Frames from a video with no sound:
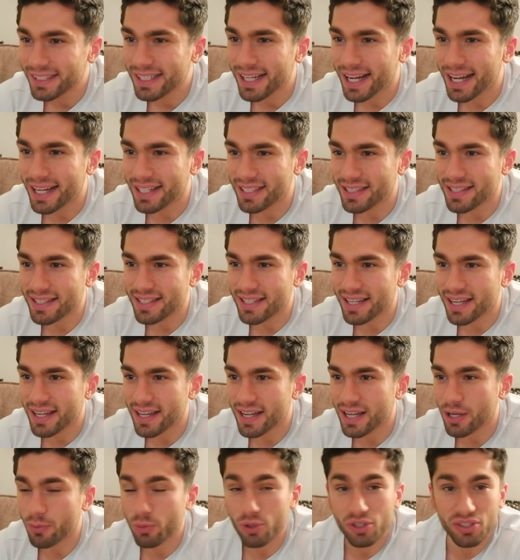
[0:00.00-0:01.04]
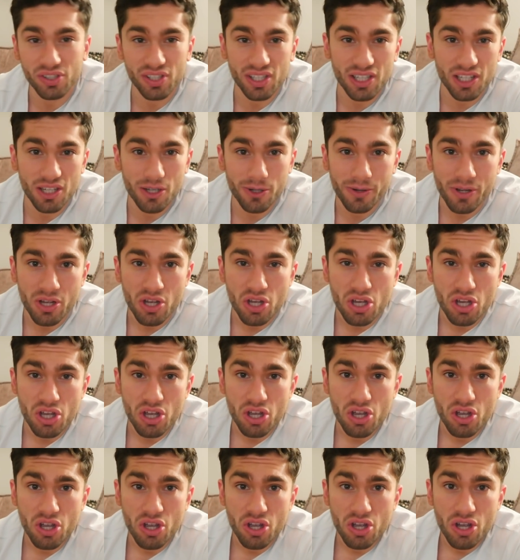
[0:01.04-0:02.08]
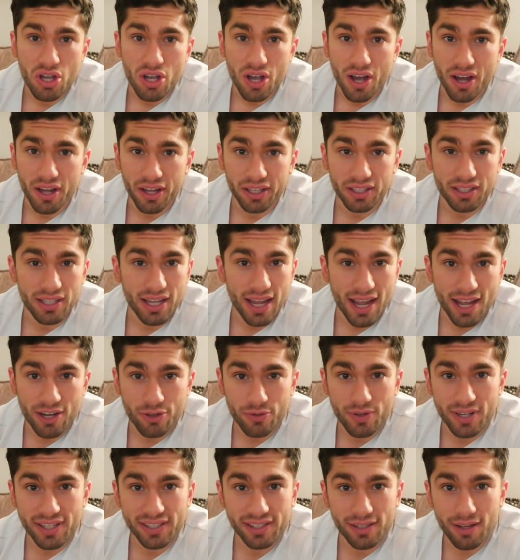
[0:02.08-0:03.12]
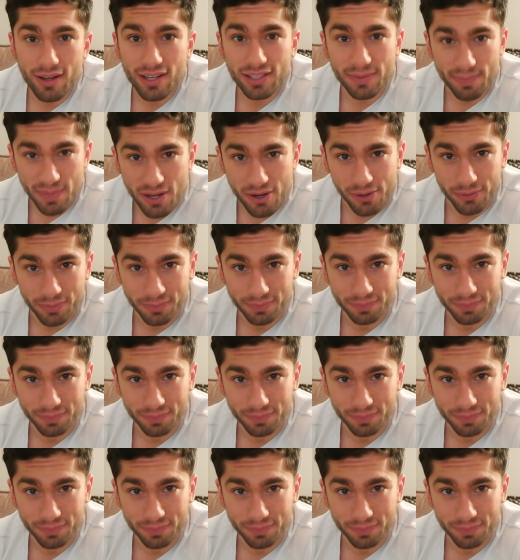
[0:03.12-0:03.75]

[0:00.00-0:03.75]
and we'll see you at Henry's last meal.